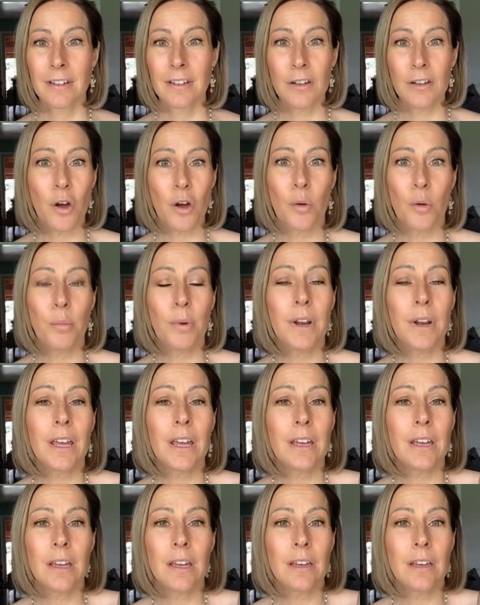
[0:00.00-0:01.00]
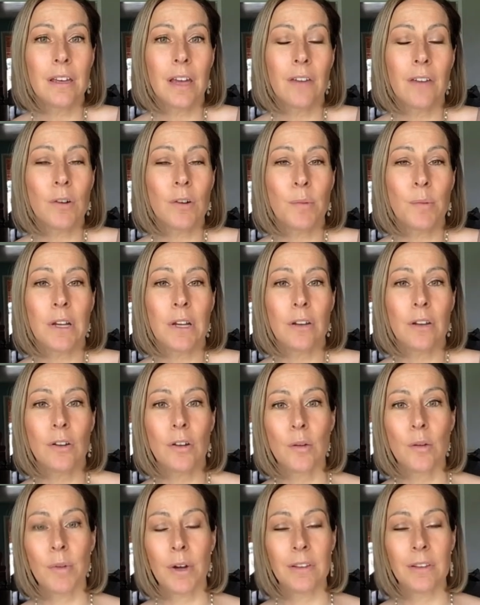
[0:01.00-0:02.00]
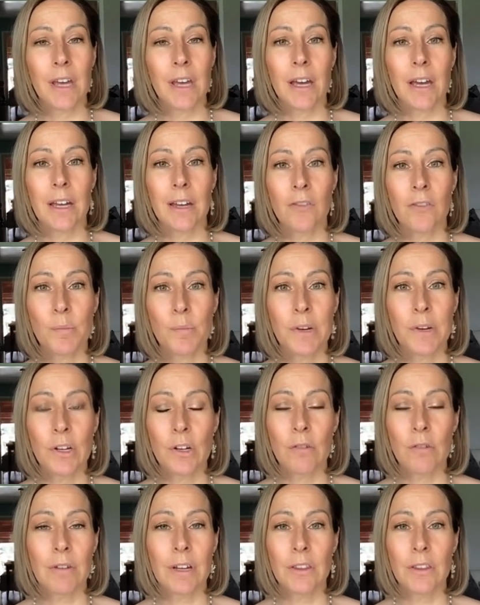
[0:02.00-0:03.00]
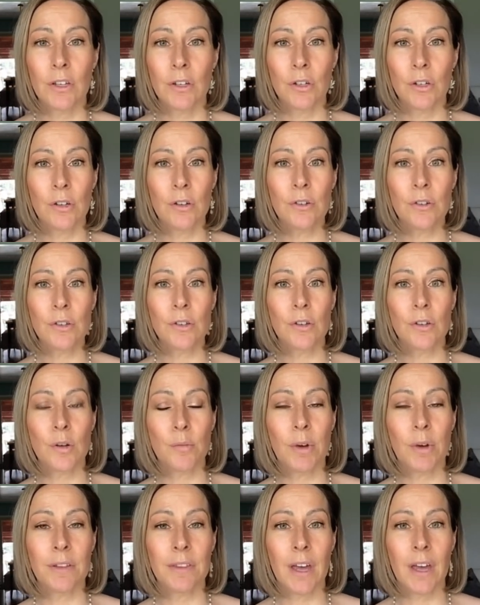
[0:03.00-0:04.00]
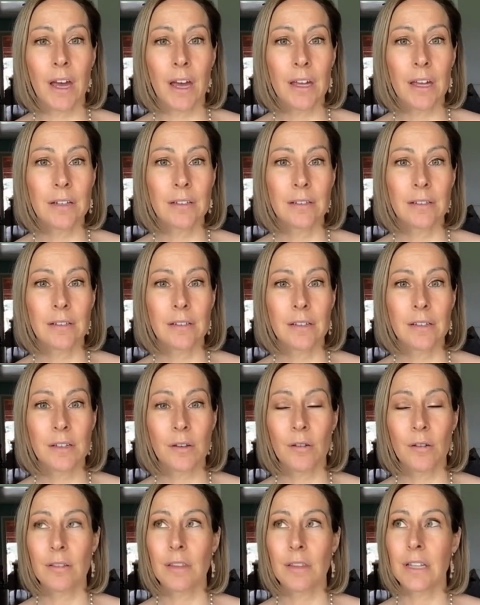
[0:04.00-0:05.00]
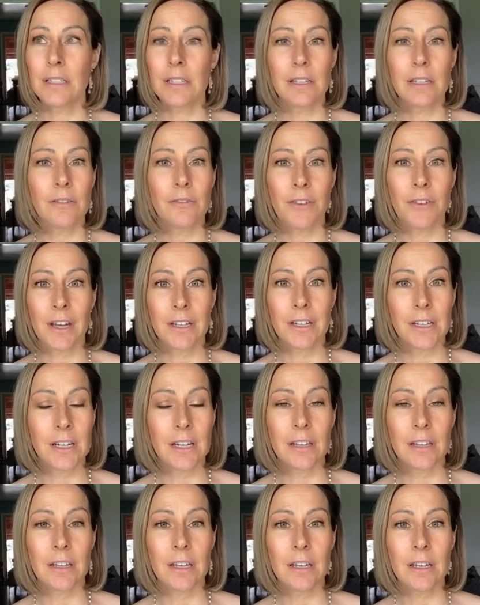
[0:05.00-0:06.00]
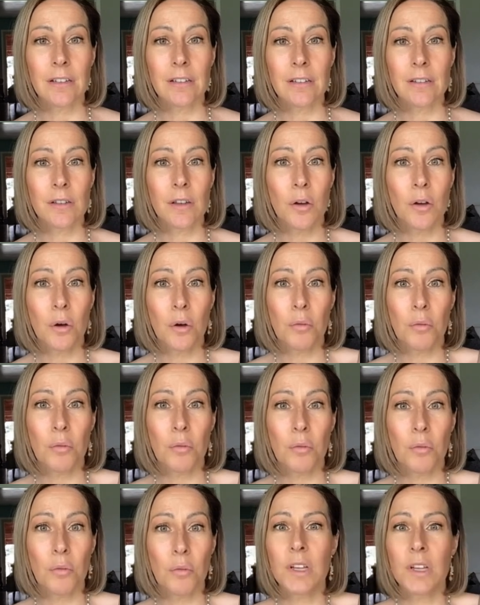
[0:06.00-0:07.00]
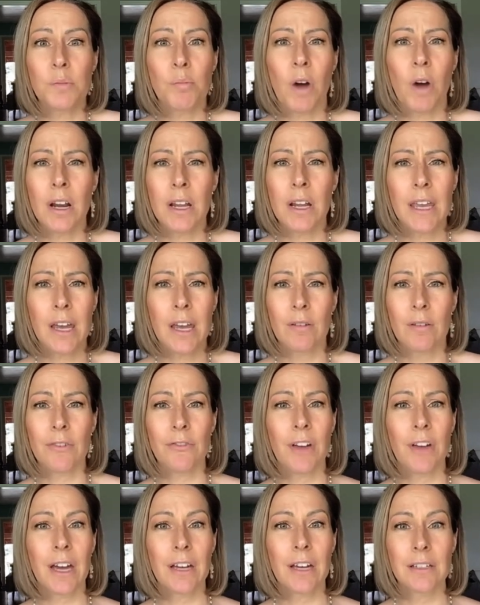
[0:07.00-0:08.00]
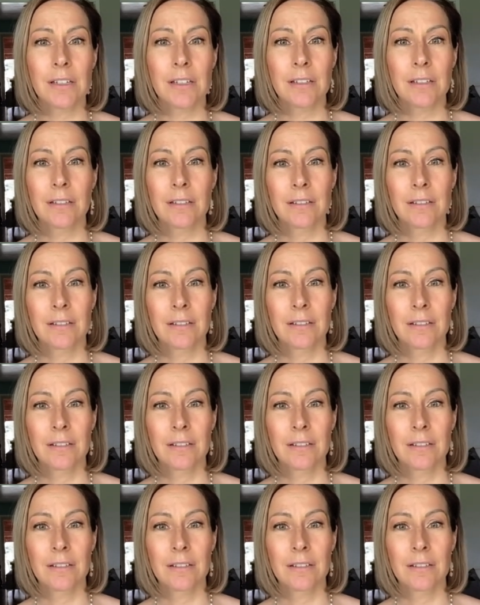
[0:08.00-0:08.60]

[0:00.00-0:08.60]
No, but everybody knew about that. Everybody who read the news knew about that. So that didn't affect anything. So what does body count affect?